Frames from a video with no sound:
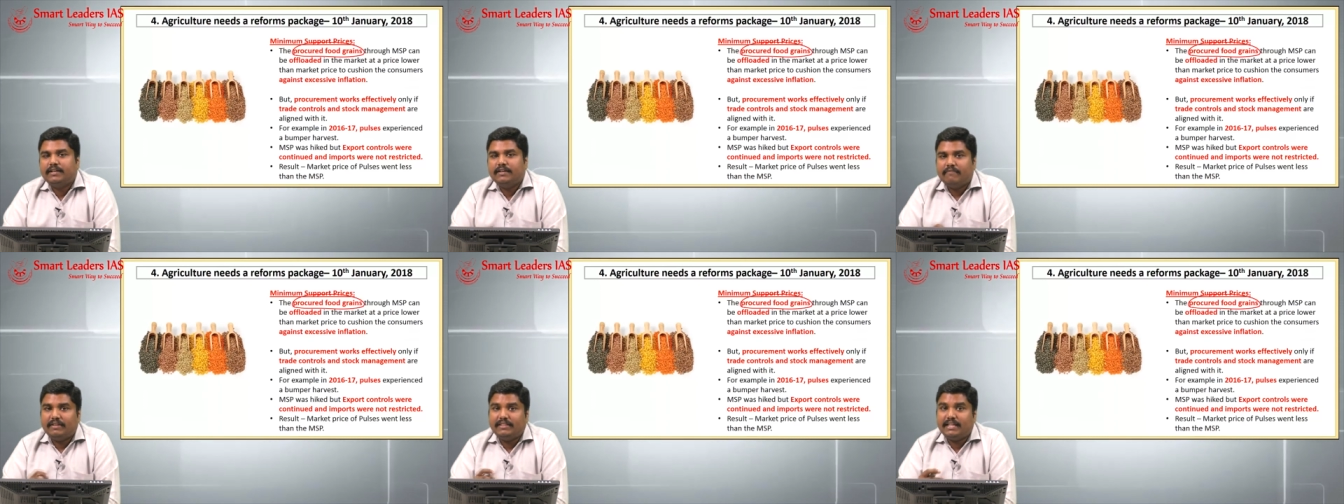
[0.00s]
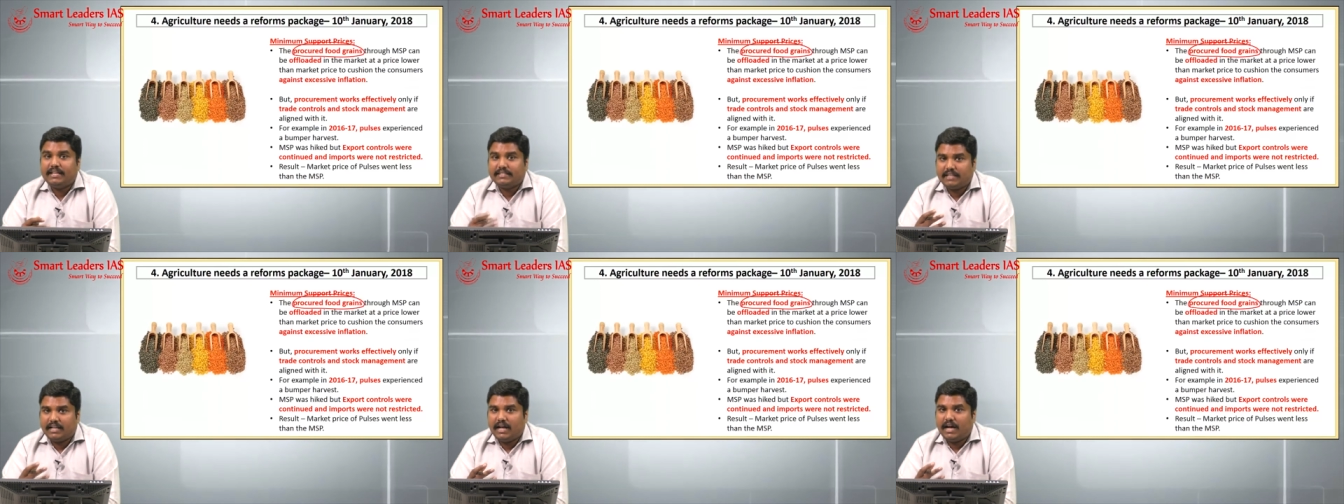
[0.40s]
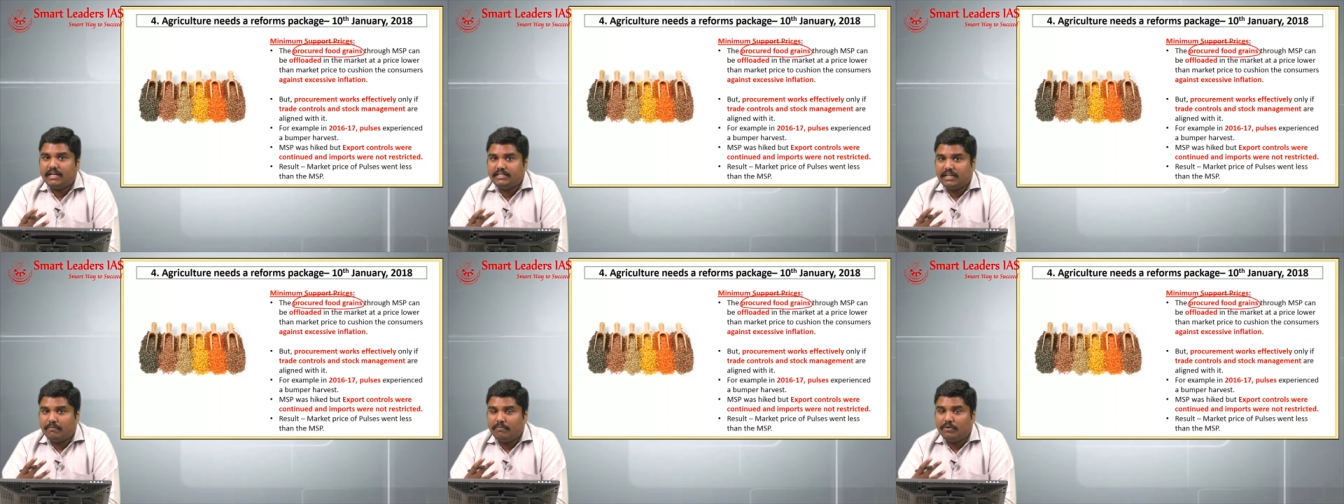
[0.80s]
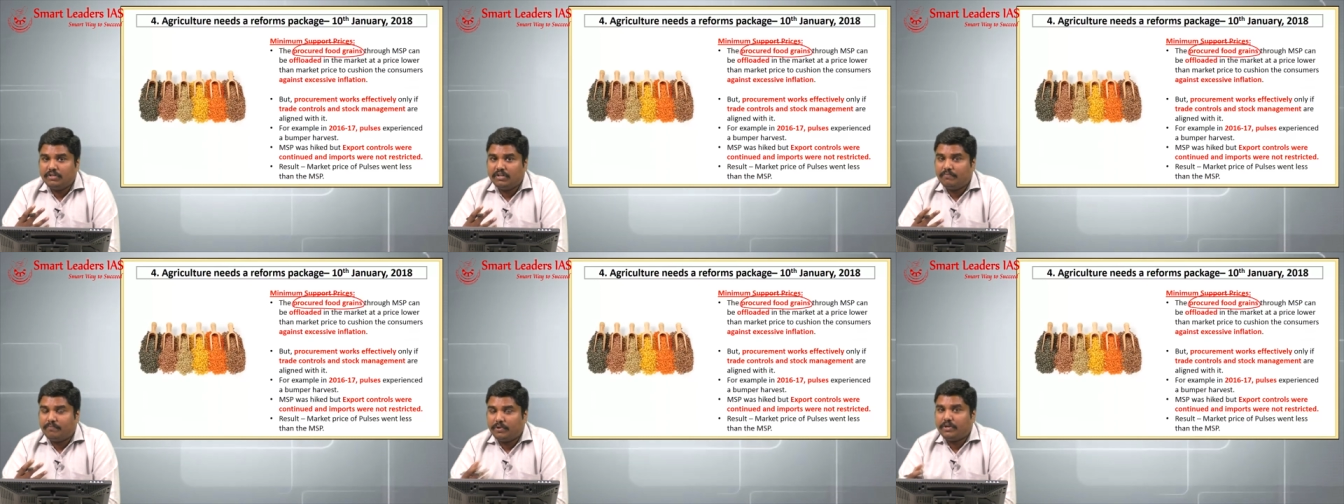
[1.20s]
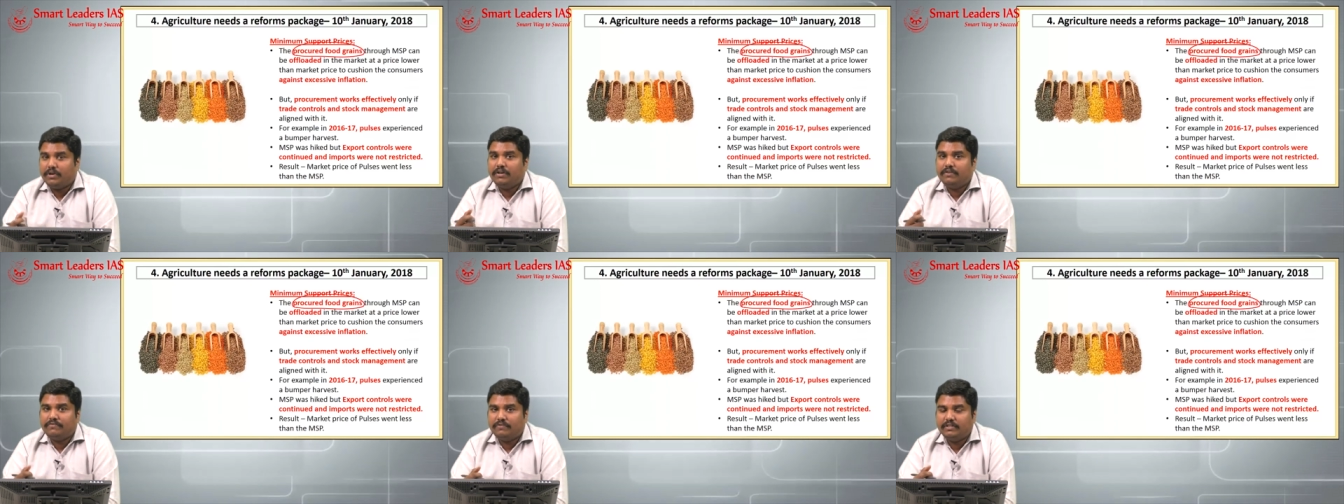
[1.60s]
When there is large amount of
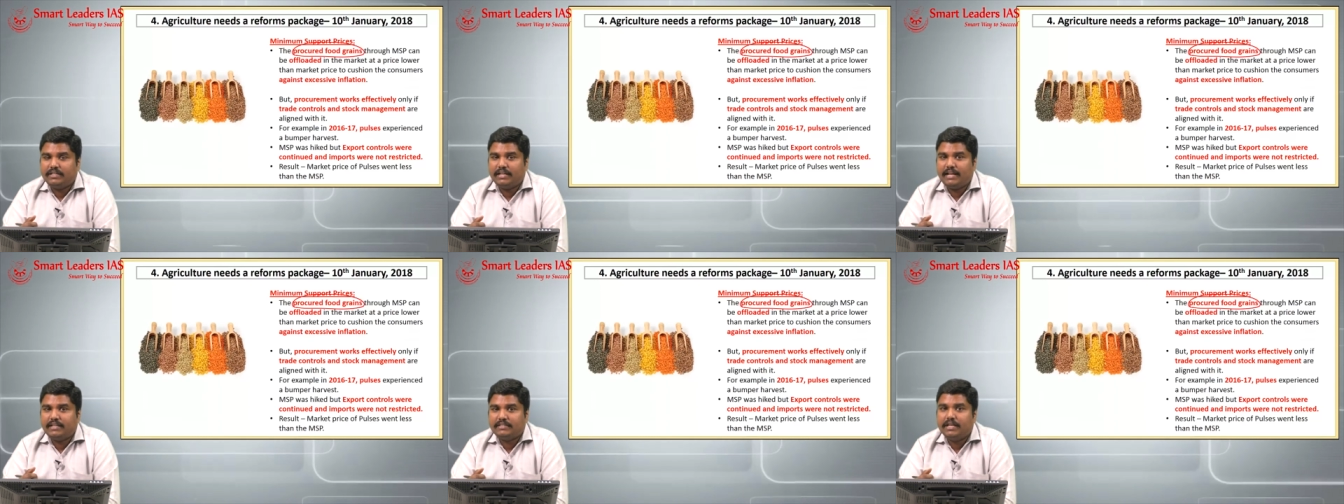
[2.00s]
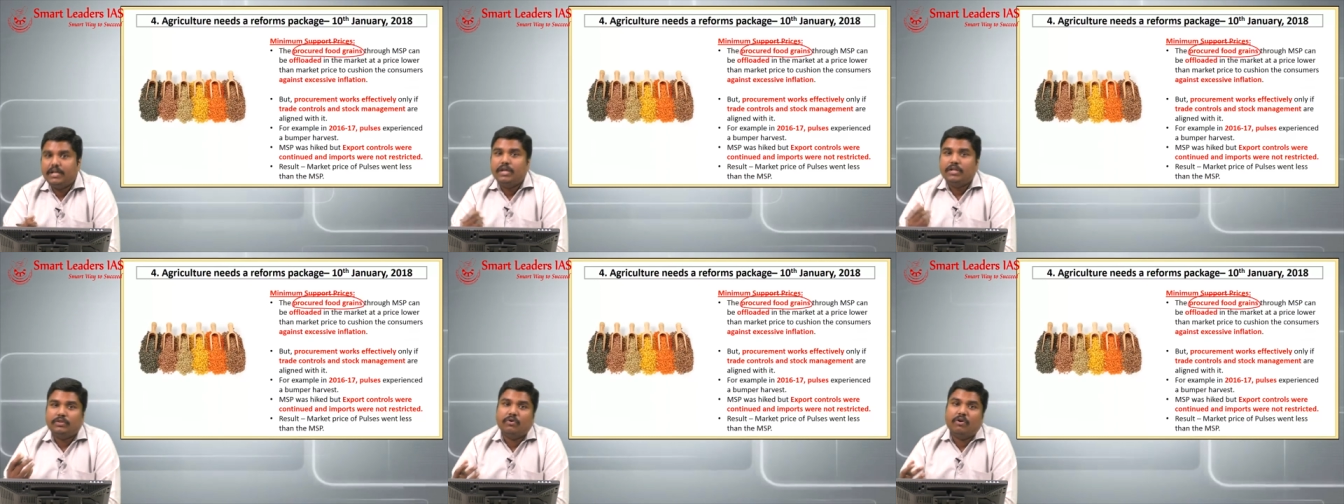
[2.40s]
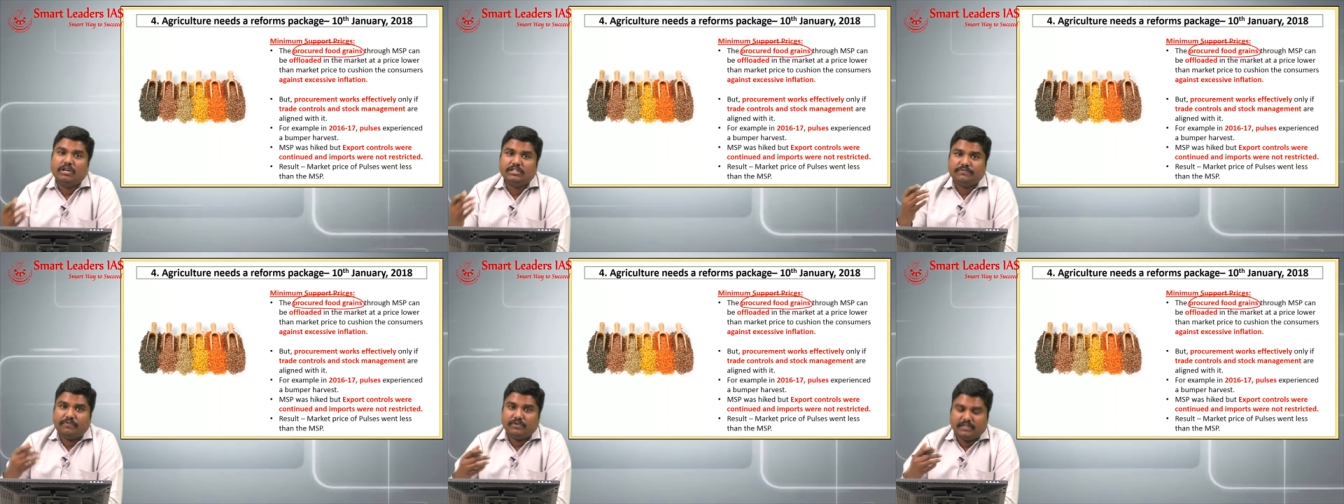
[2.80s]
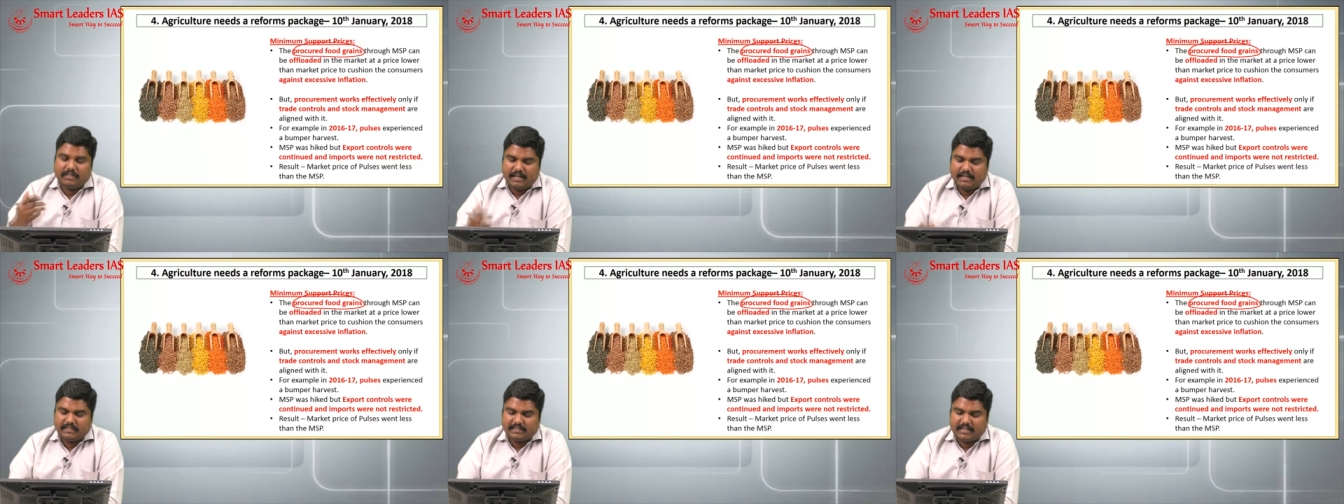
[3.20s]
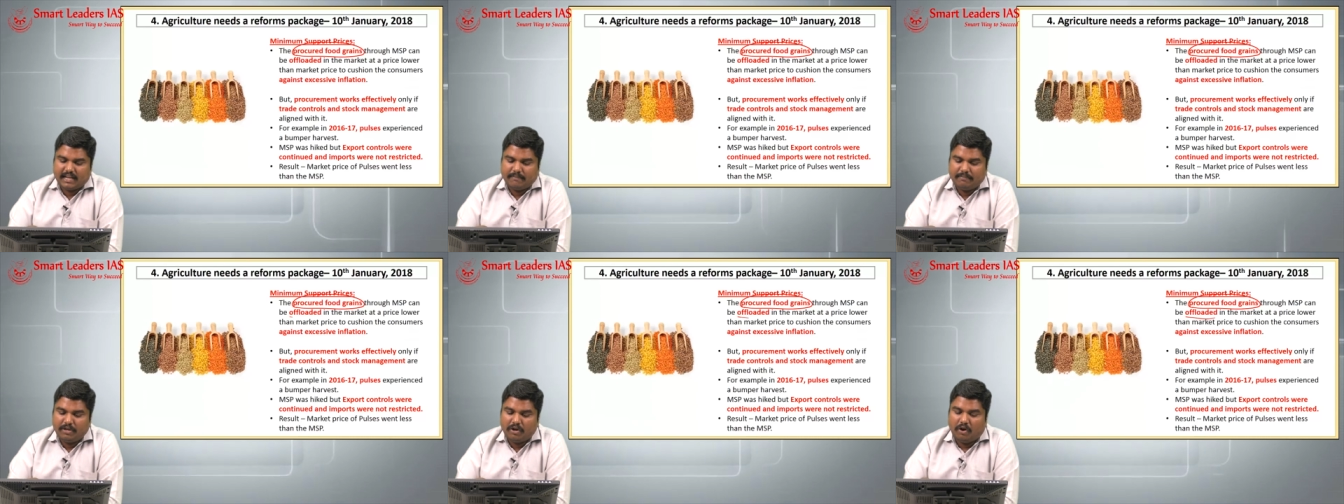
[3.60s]
procured food grains, those food grains
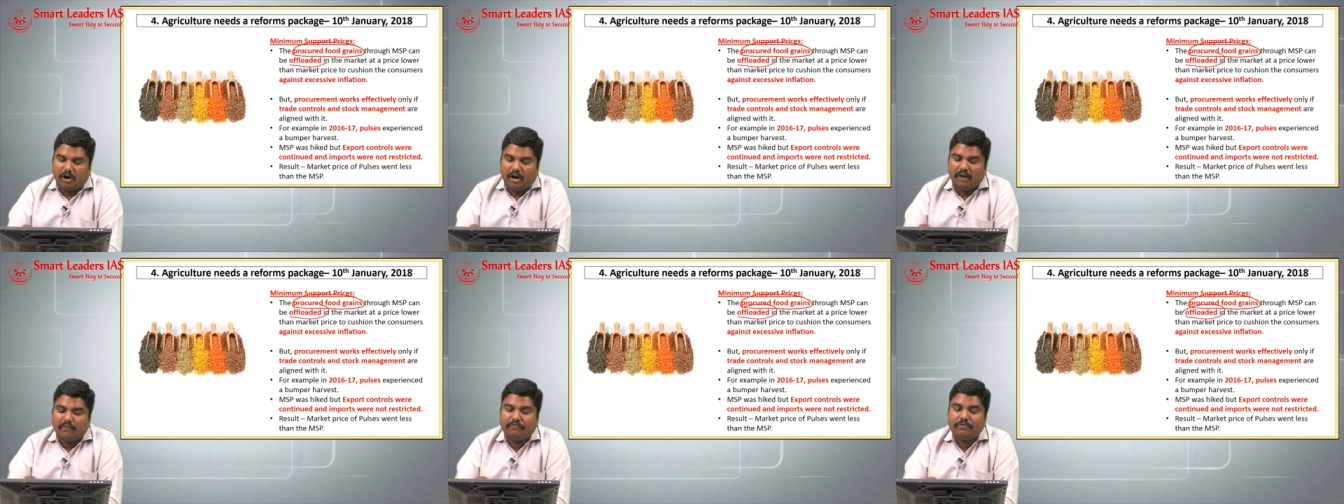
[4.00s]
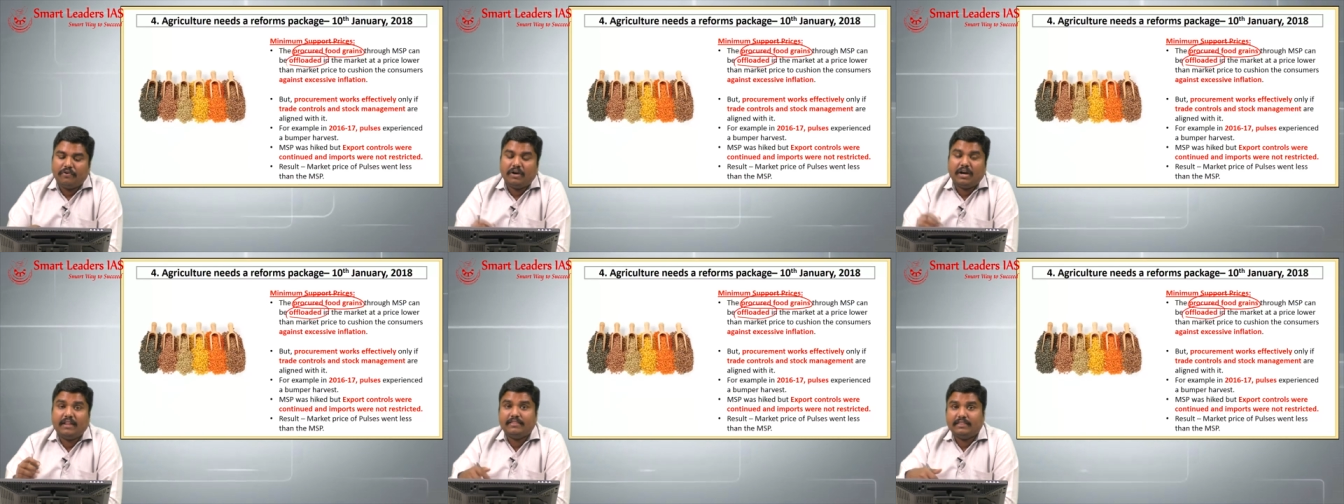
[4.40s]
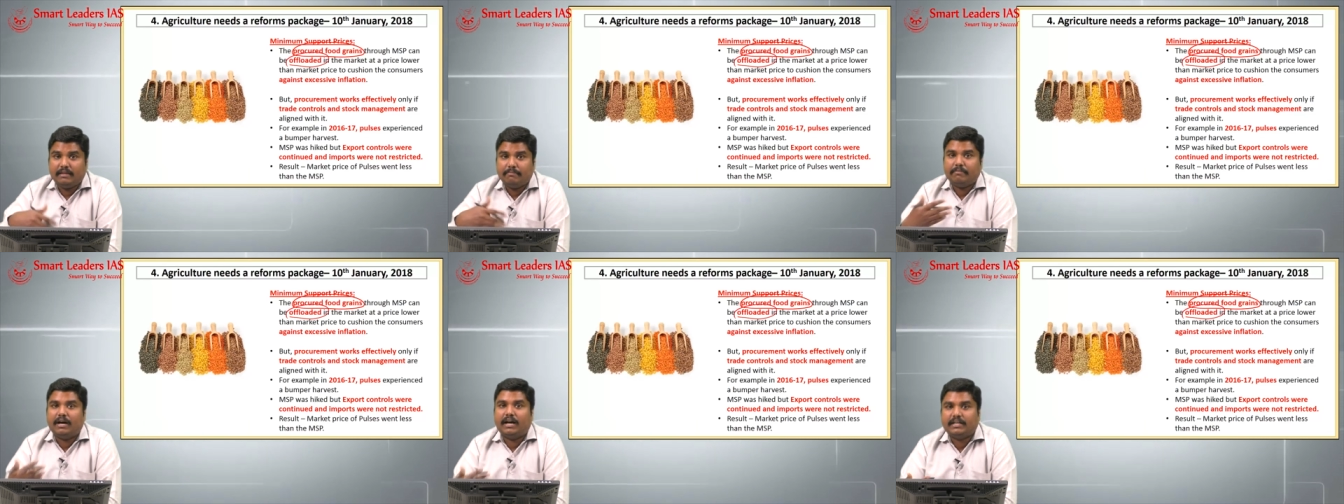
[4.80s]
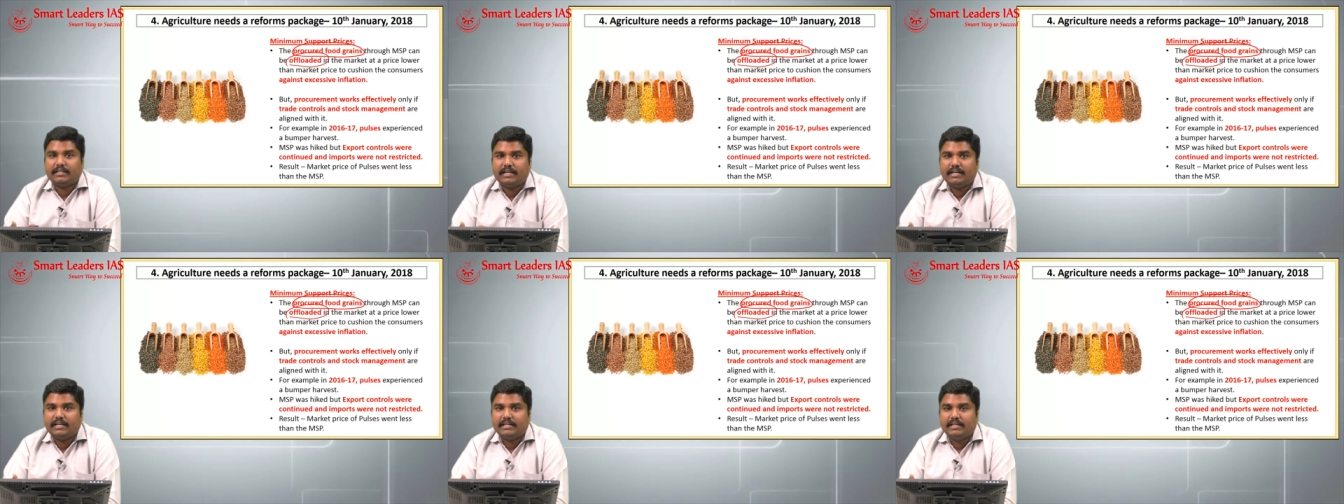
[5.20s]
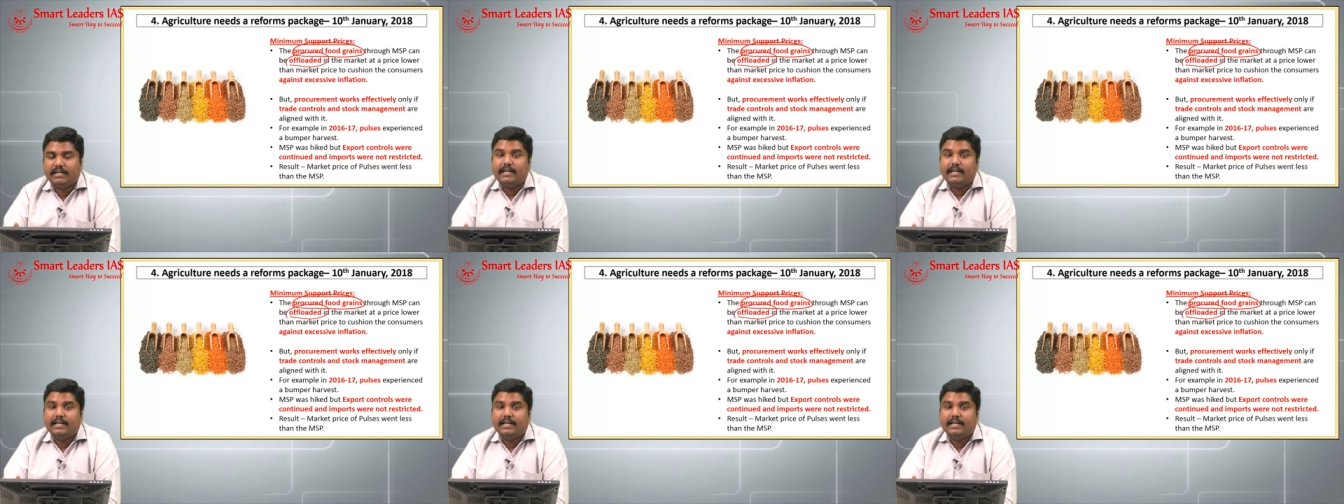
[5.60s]
can be offloaded in the market.